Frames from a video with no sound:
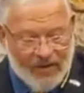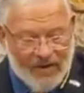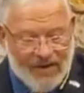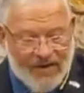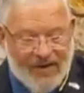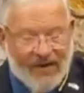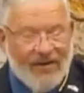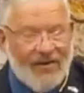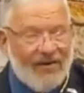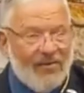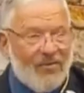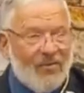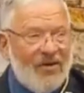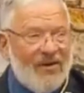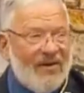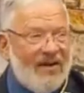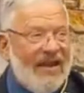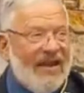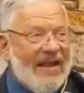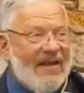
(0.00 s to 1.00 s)
There,
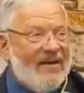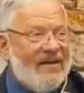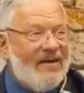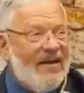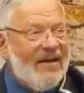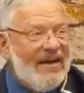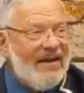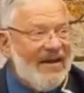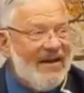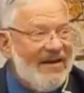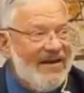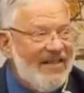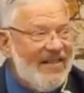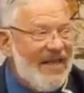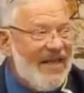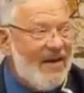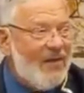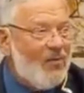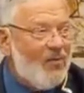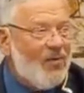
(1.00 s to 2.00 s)
again, getting into
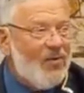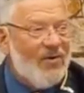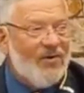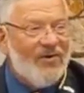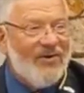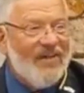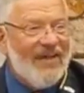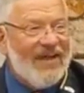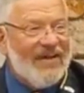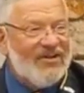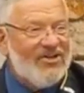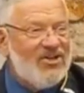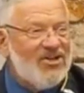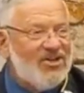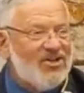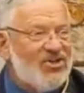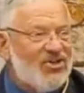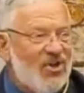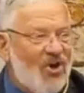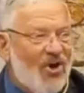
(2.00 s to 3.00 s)
that word that
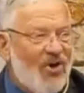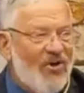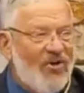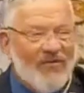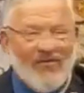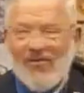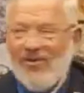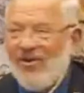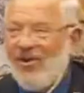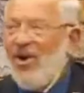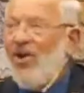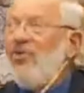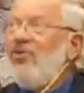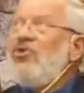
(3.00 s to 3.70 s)
deserve. You know, you